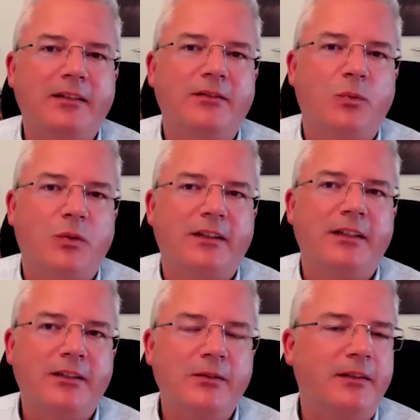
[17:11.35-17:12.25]
of the work that I
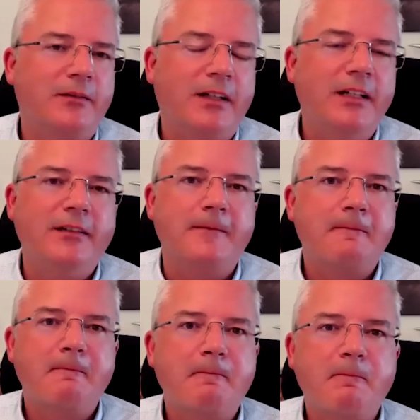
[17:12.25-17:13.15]
do is advising.
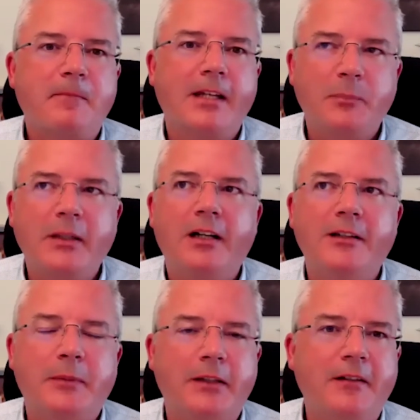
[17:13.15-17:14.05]
That's my
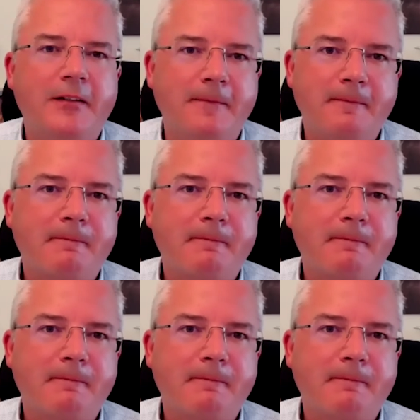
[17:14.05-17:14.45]
highest priority.